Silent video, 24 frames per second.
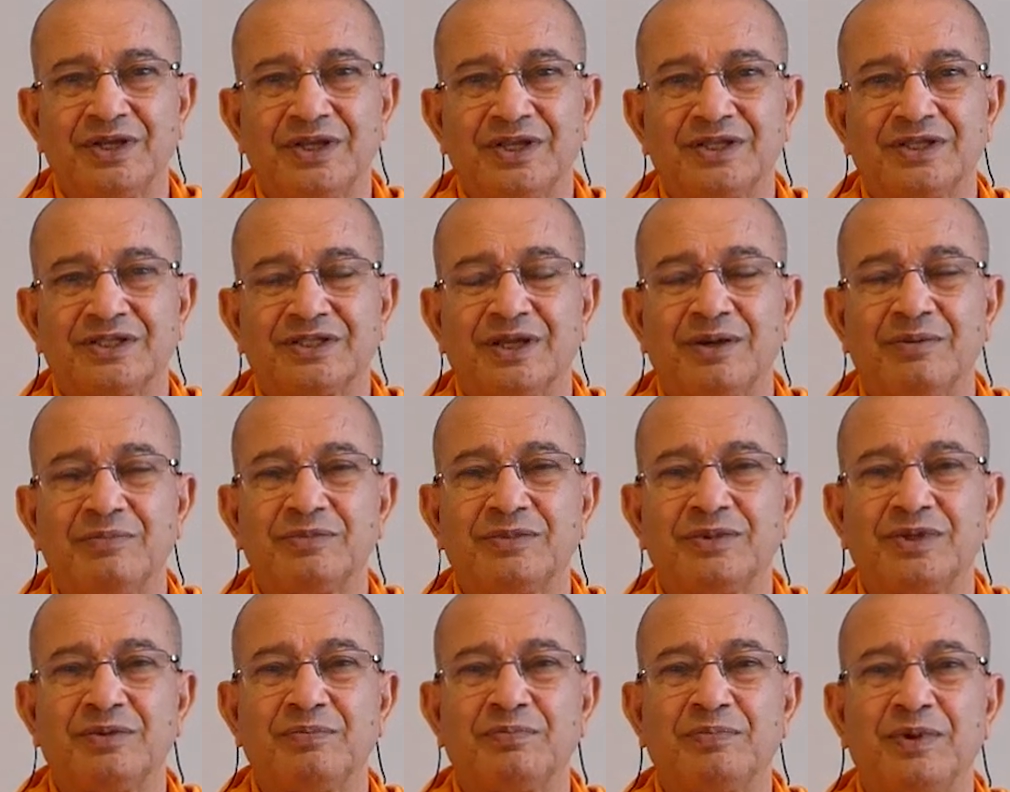
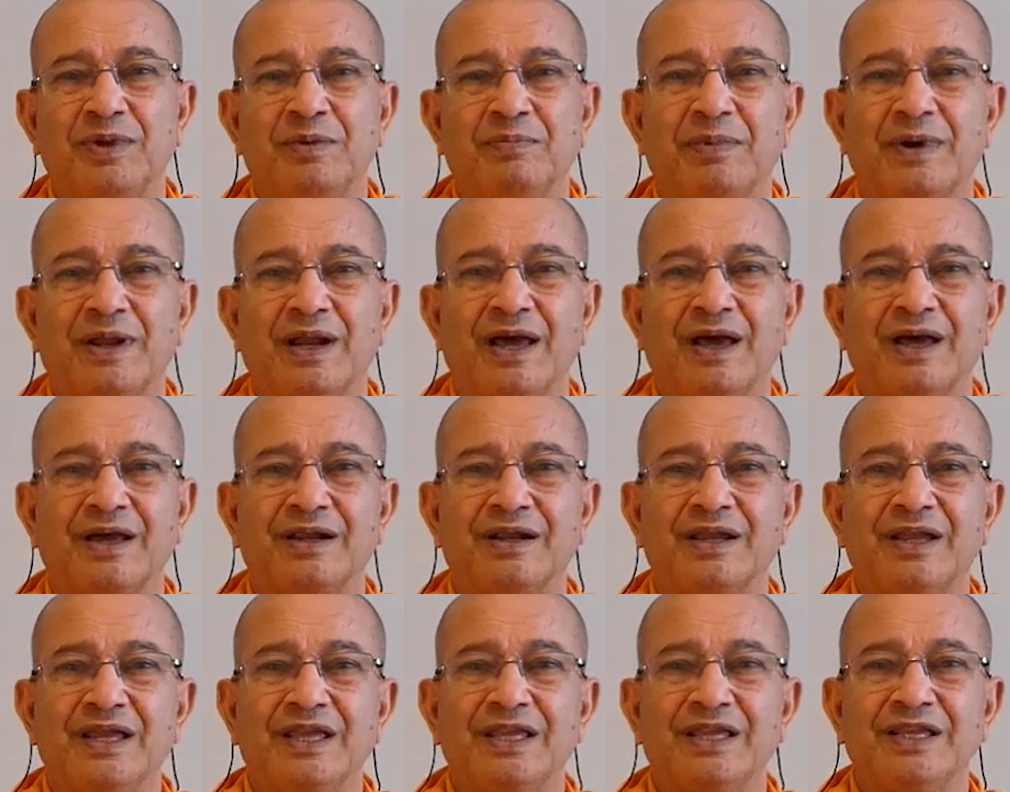Some people are
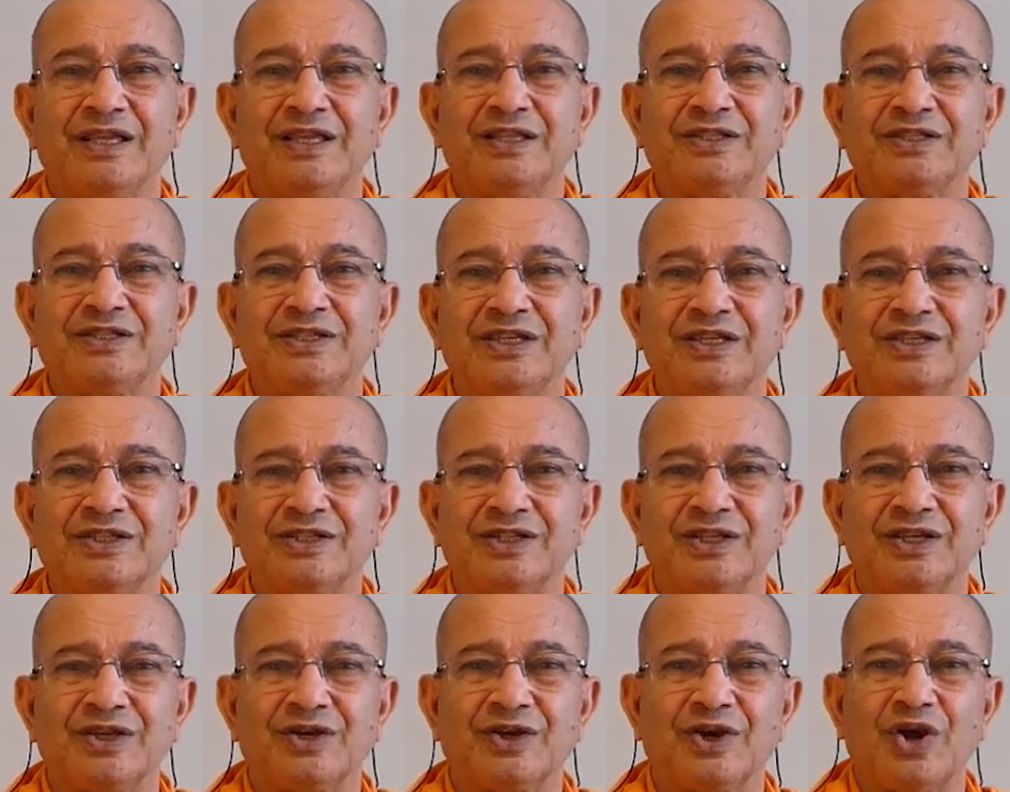
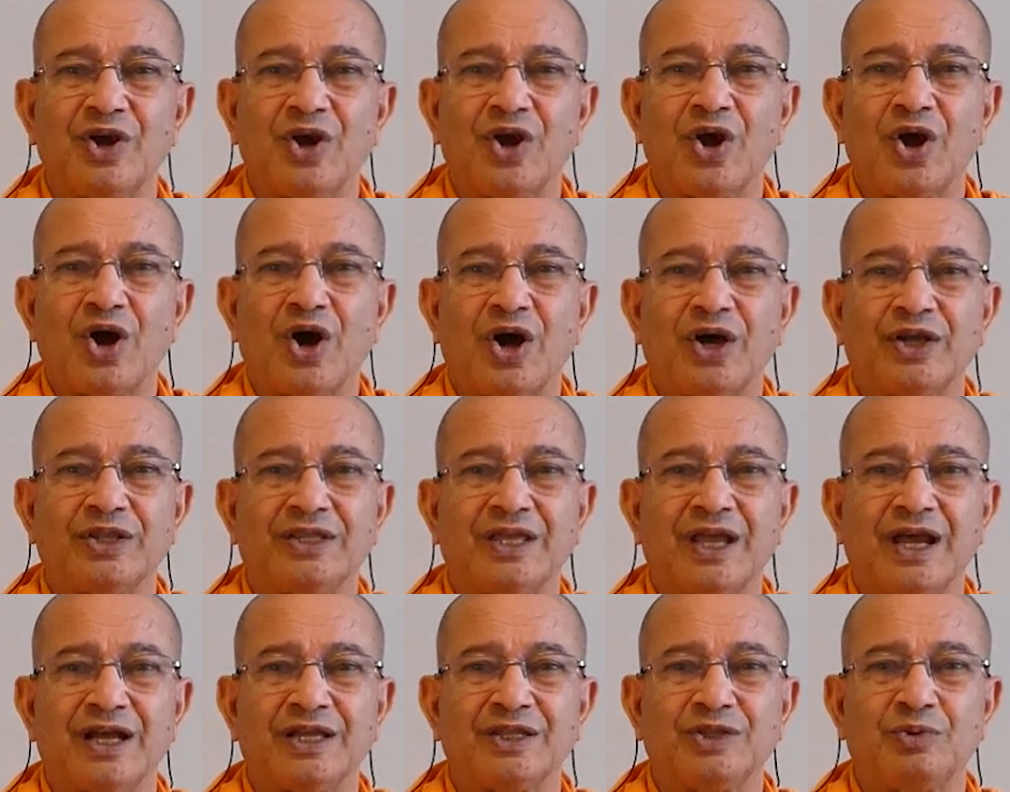insisting on the
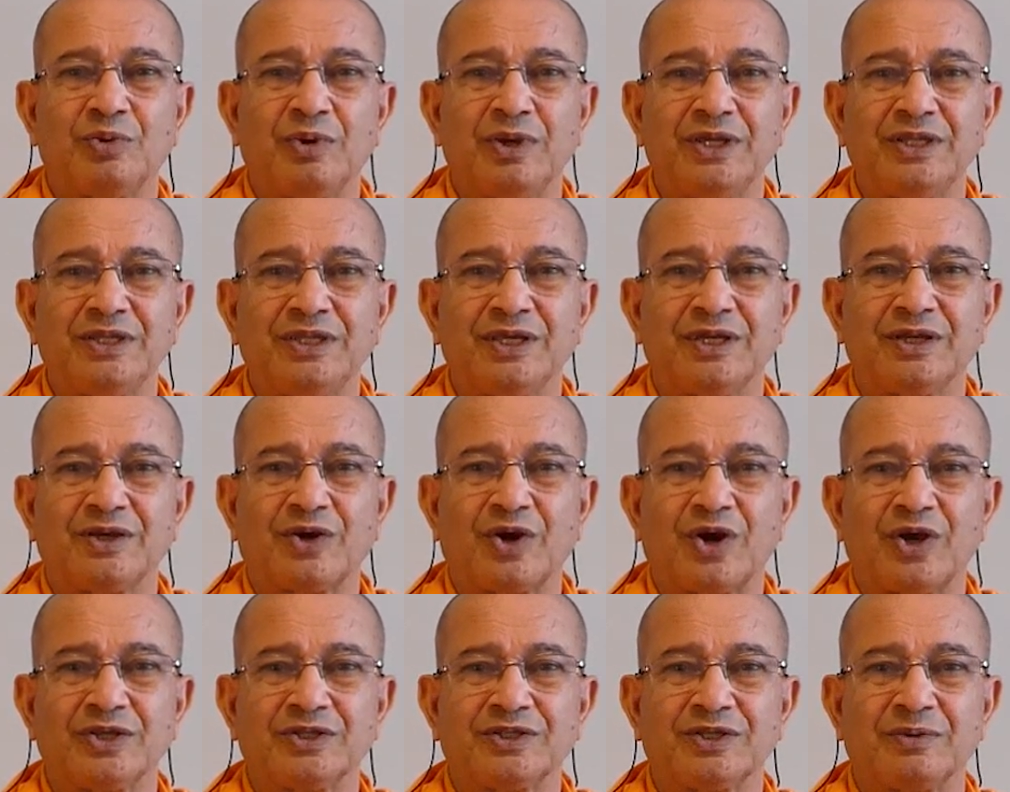Advaitic
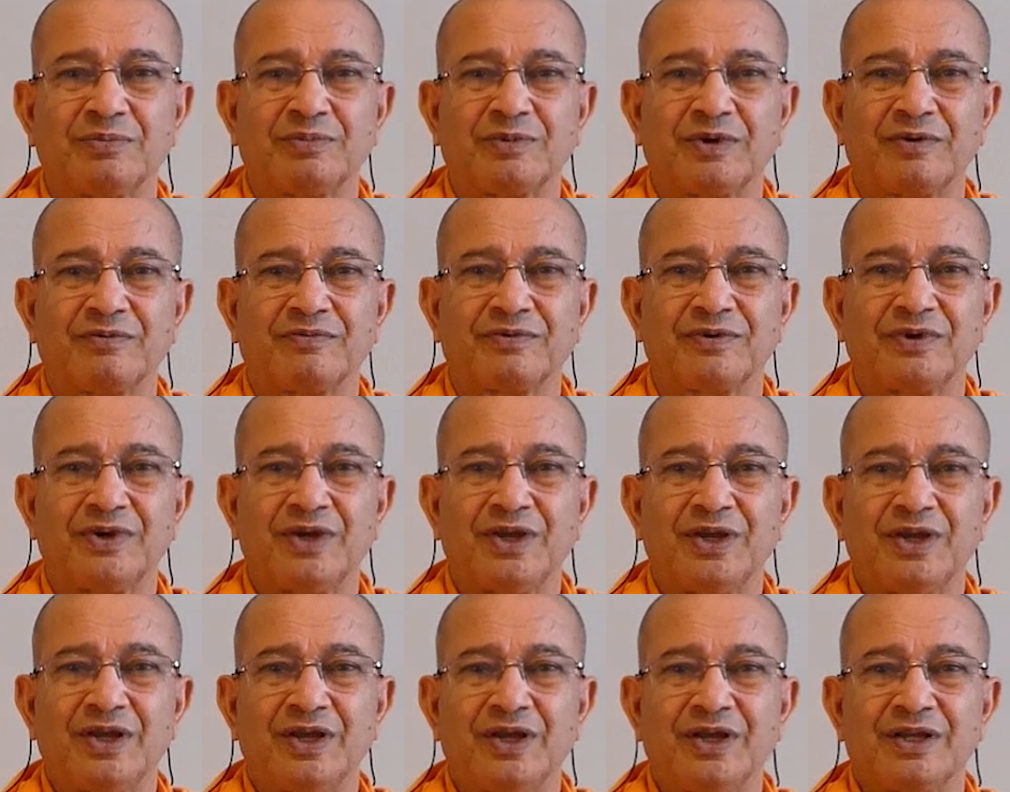concept of
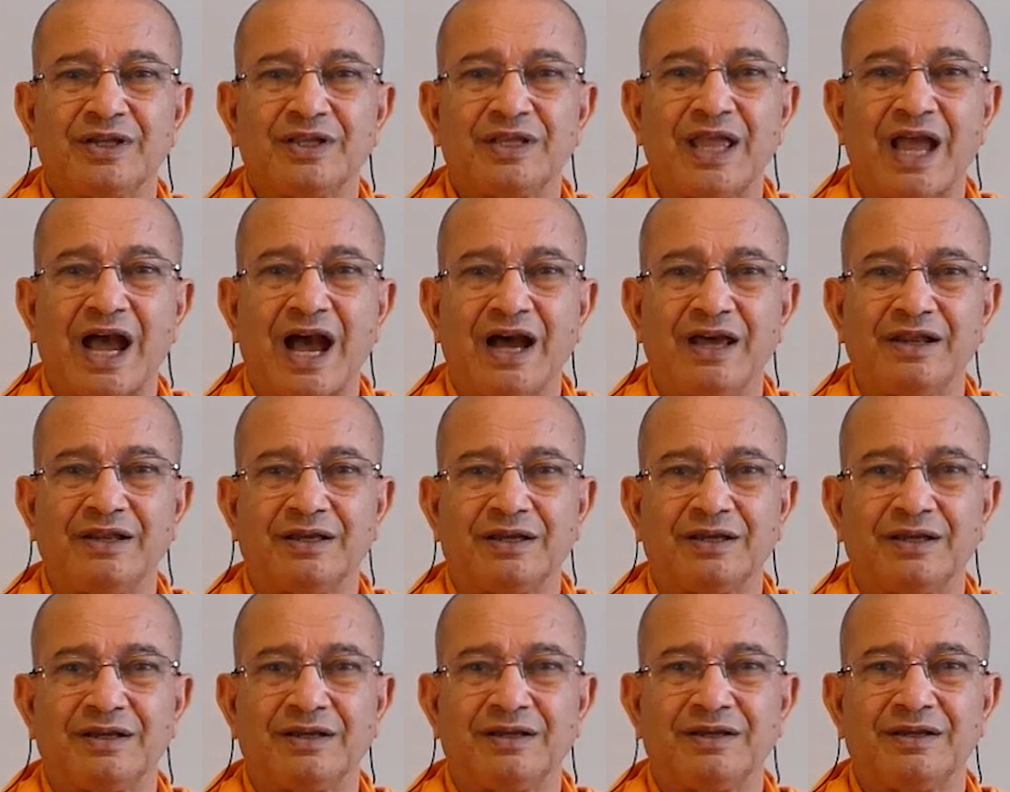
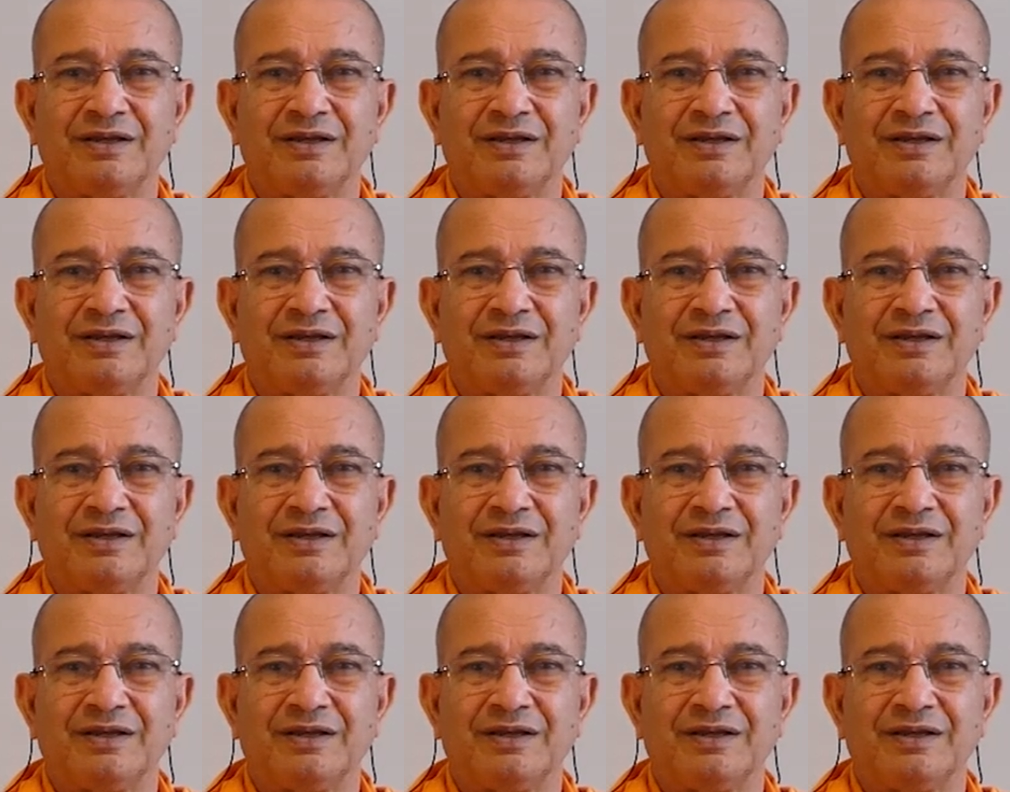jnana.